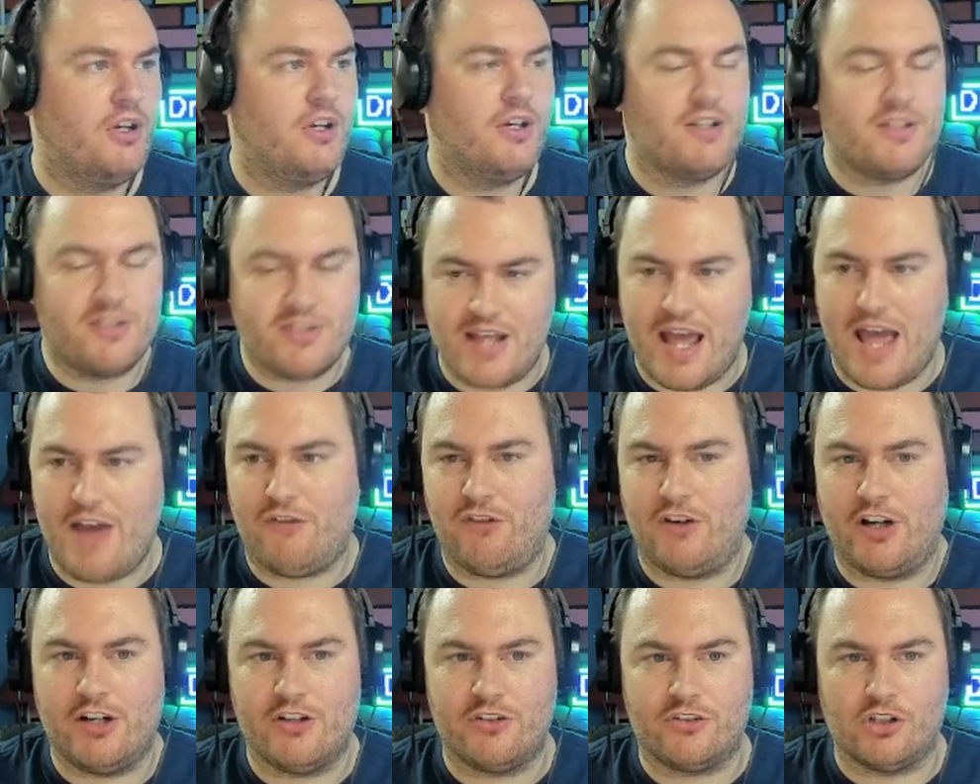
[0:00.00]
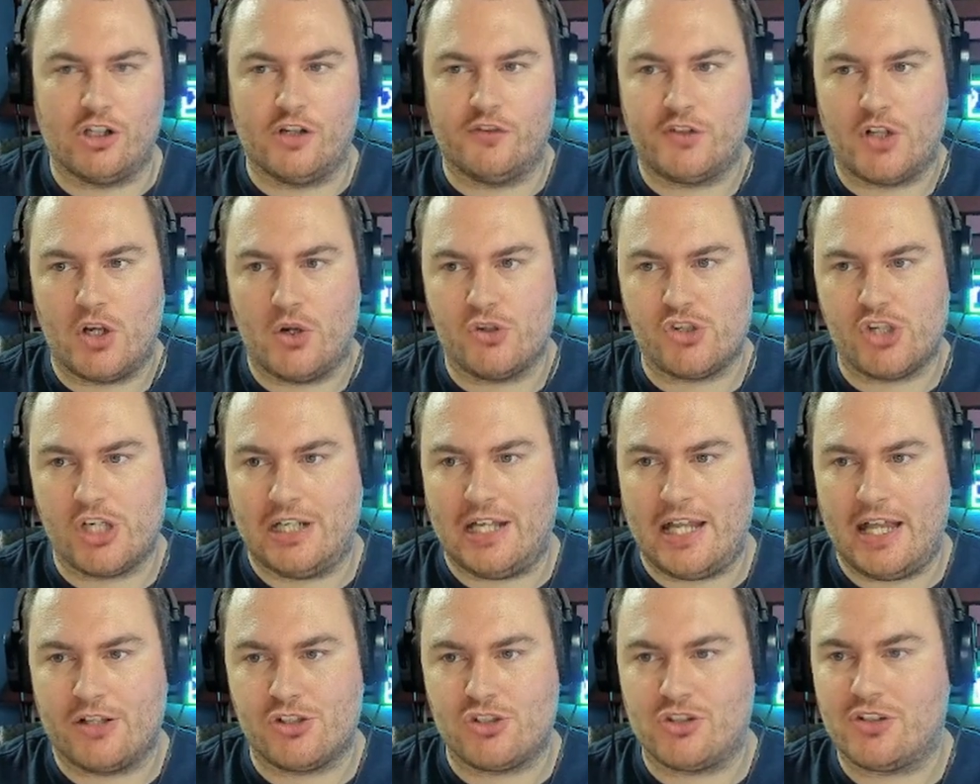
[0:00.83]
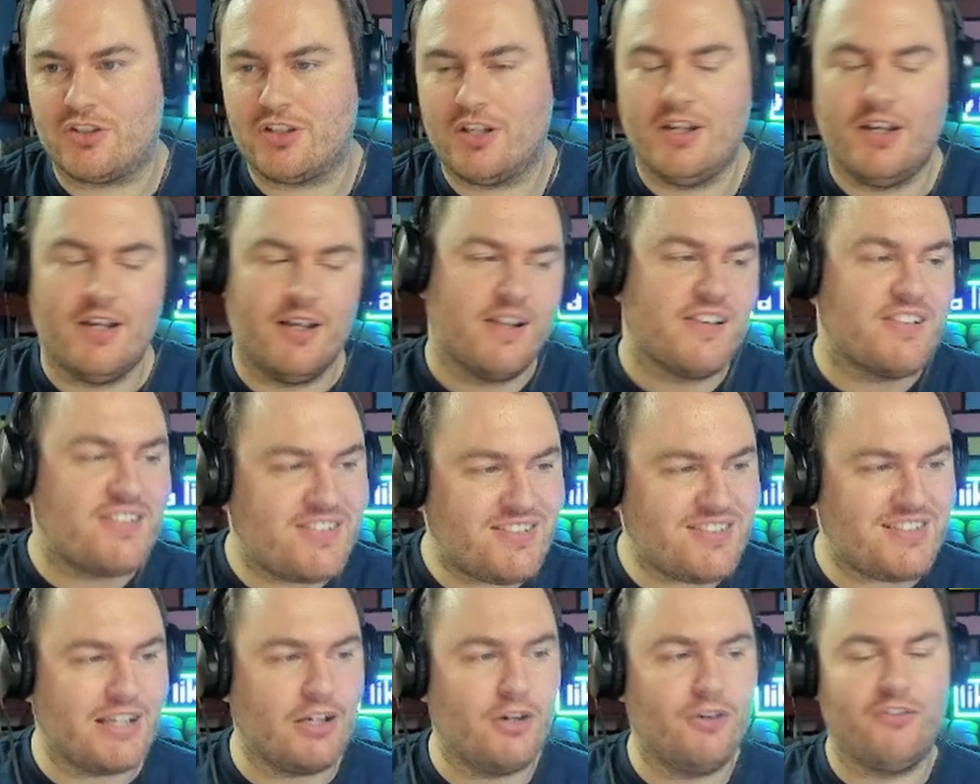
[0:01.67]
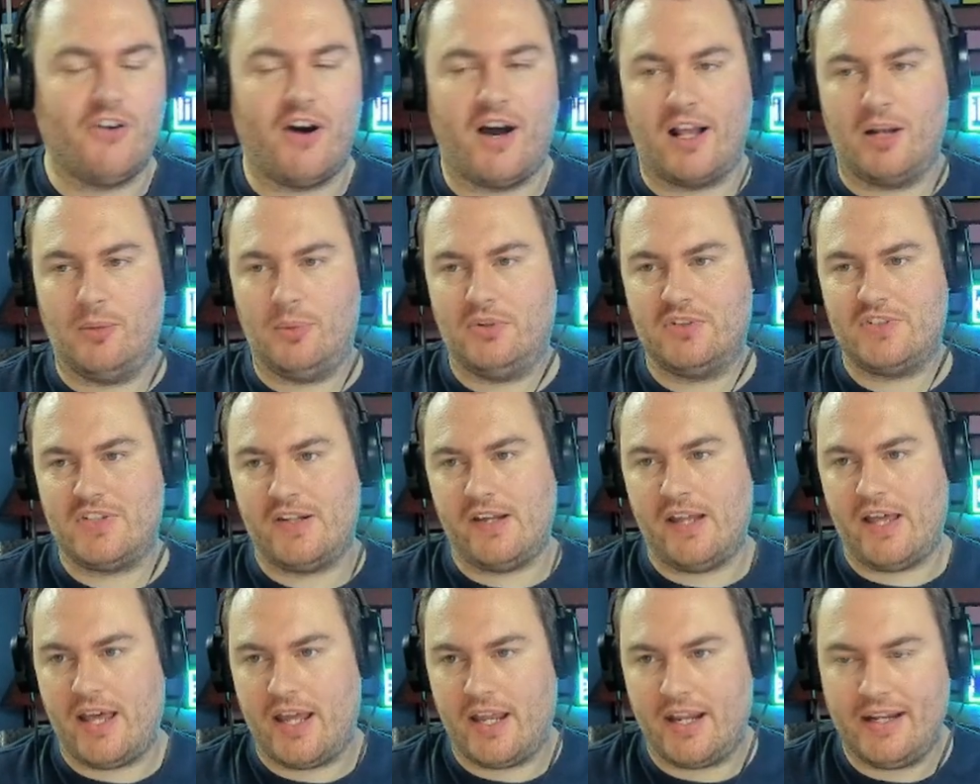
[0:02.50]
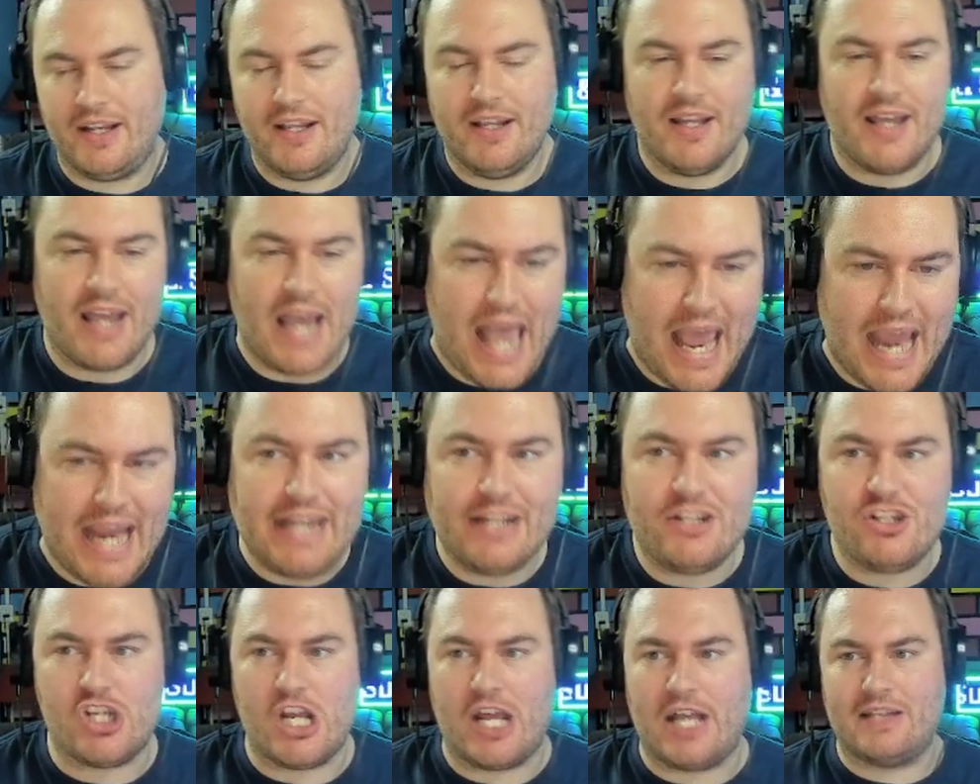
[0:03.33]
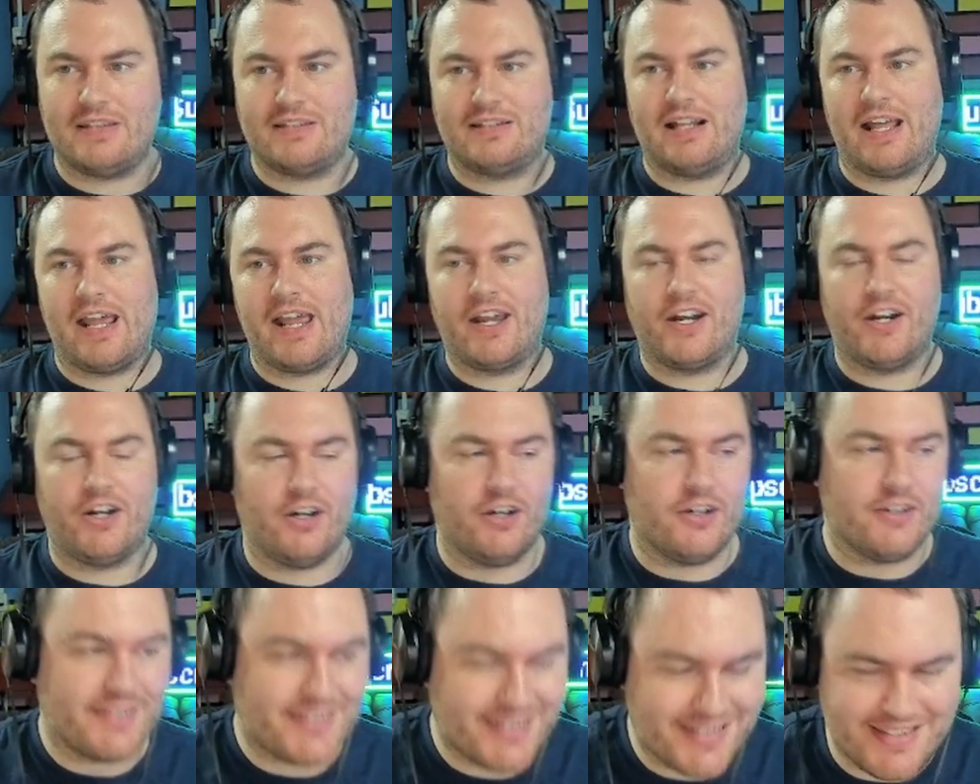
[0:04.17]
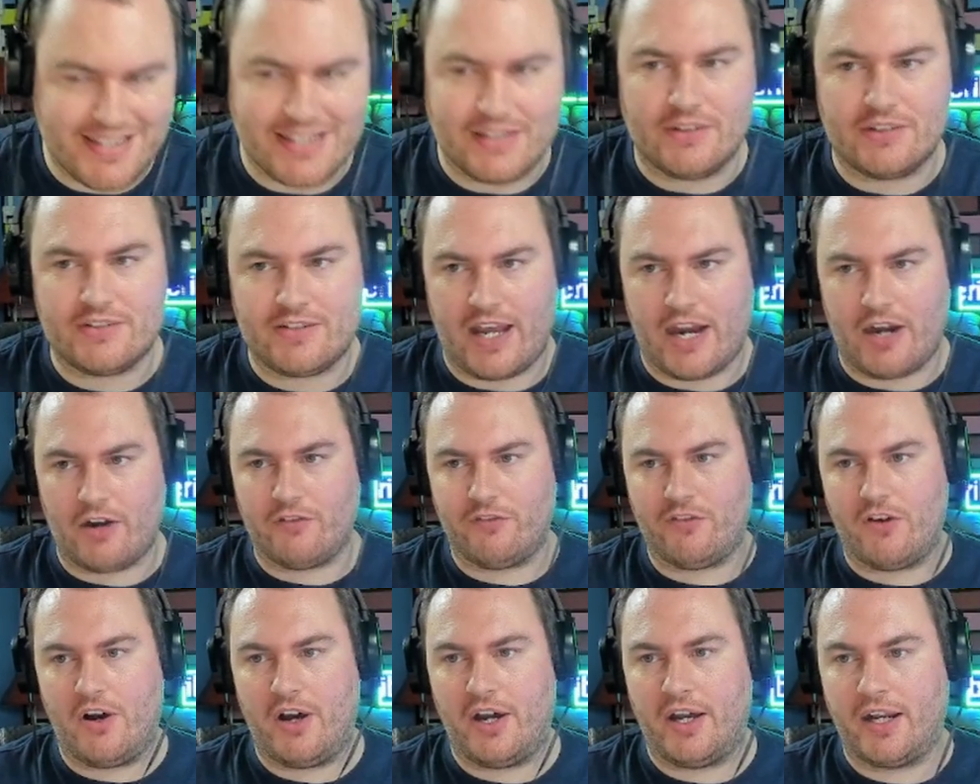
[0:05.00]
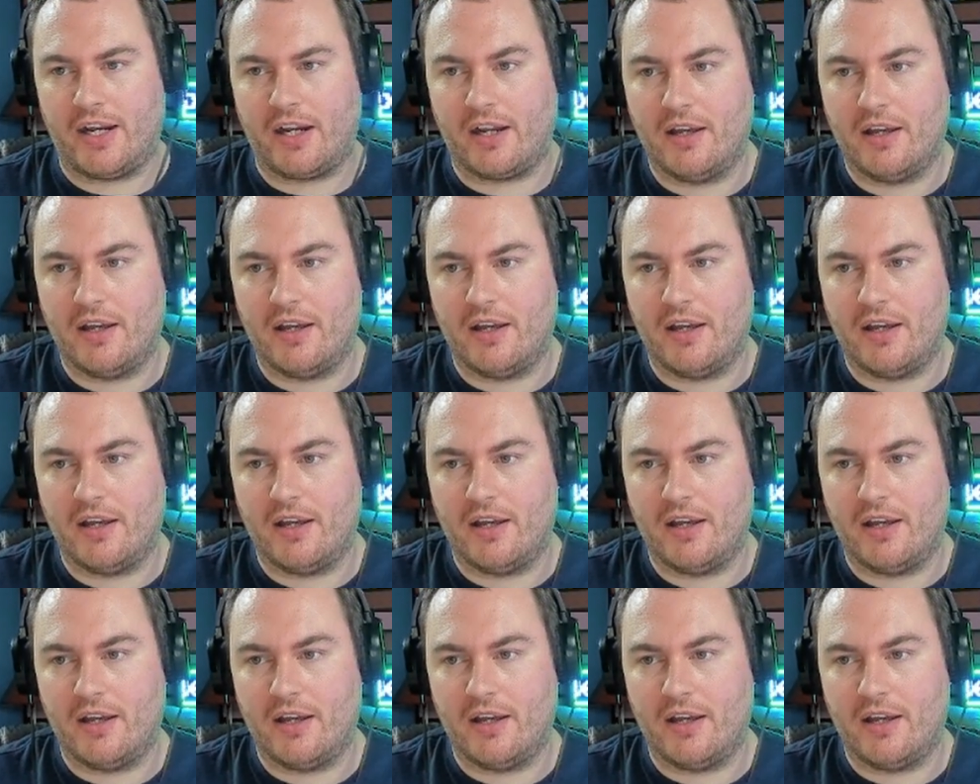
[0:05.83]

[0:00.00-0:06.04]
Definitely deserved OG legend. Still viable today. 8 gens later, still terrifying.